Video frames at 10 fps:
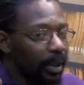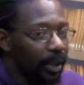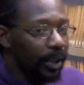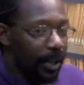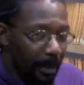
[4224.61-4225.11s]

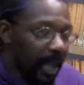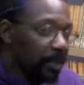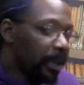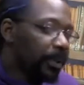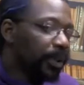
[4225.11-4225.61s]
you might
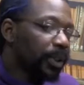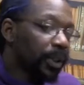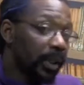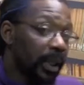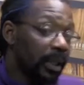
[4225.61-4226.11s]
be able to
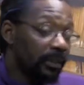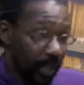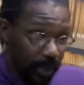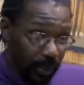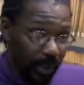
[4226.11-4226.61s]
learn it
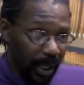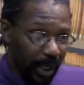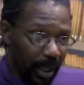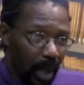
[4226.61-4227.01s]
eventually.